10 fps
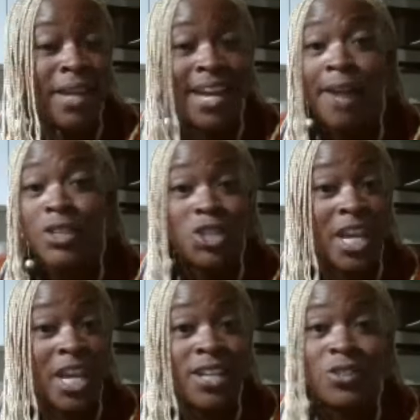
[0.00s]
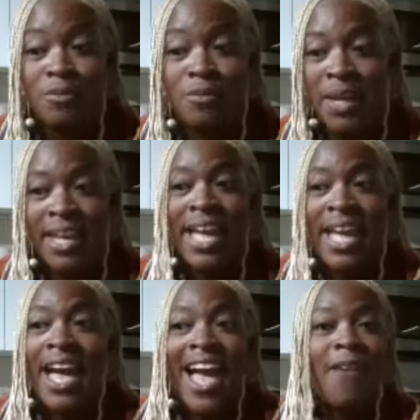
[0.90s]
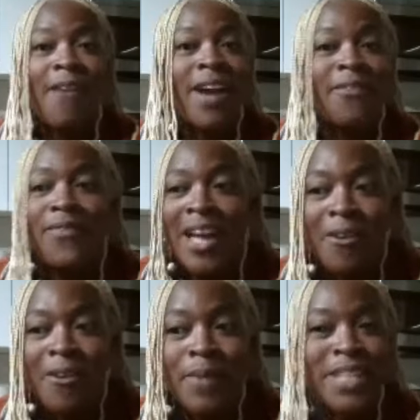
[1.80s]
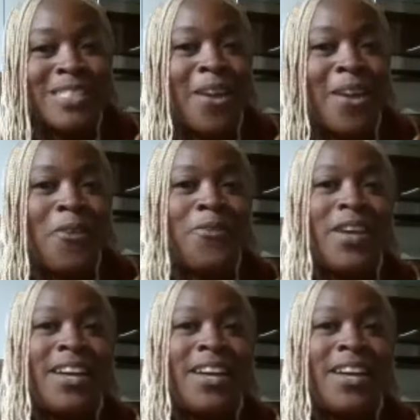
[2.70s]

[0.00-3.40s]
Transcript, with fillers: how it changed me, how I found myself